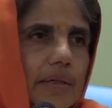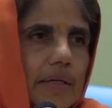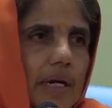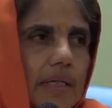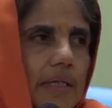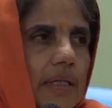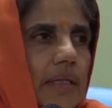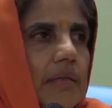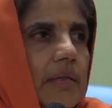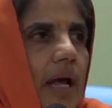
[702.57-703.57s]
And in
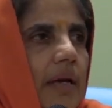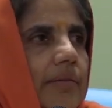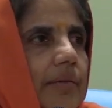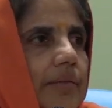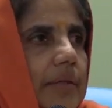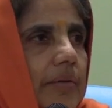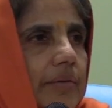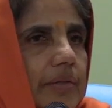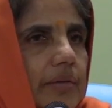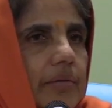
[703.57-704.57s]
this life of
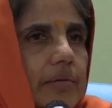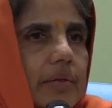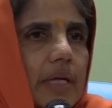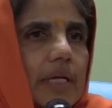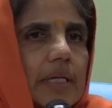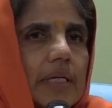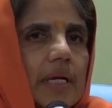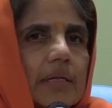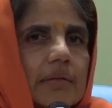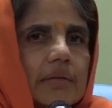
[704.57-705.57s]
servitude, saying
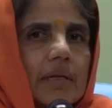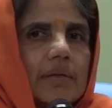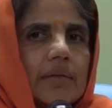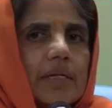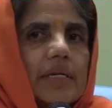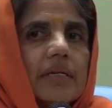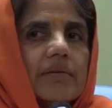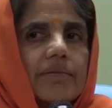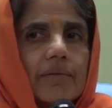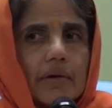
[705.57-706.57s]
yes as a
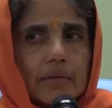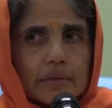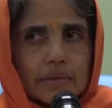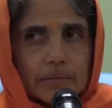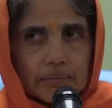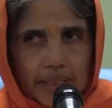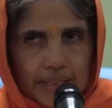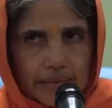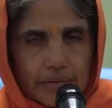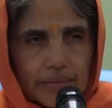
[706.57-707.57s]
default
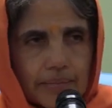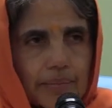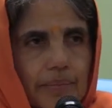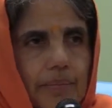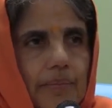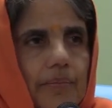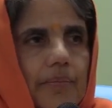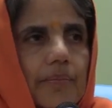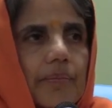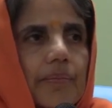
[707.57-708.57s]
mechanism.
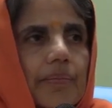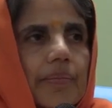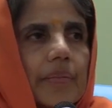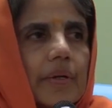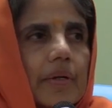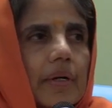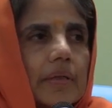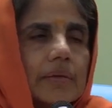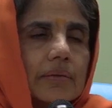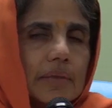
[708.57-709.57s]

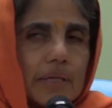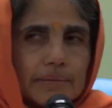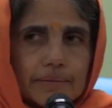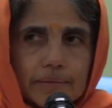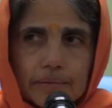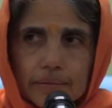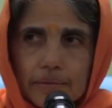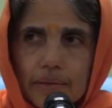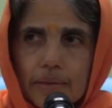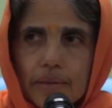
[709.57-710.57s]
And so therefore,
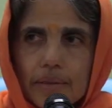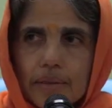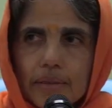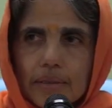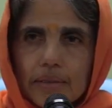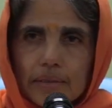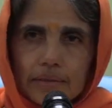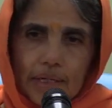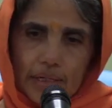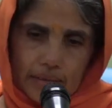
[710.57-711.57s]

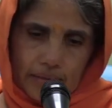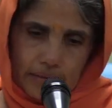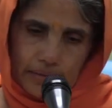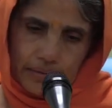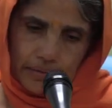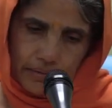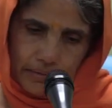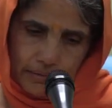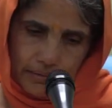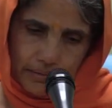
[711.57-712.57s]
that
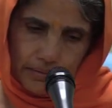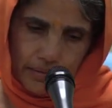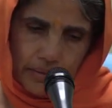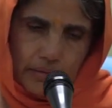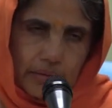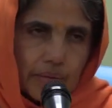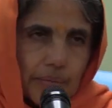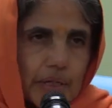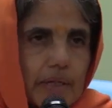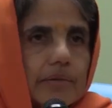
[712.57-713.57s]

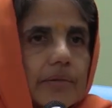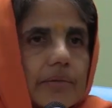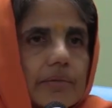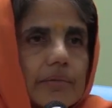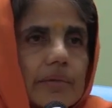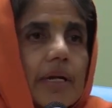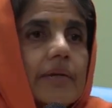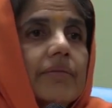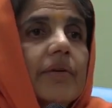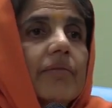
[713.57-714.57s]
discrimination,
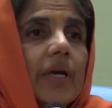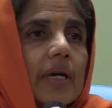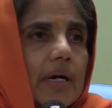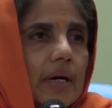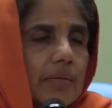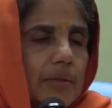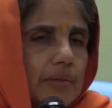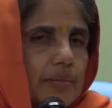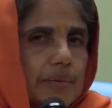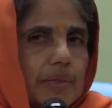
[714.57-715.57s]
that viveka
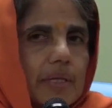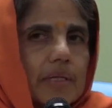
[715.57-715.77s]
must be there.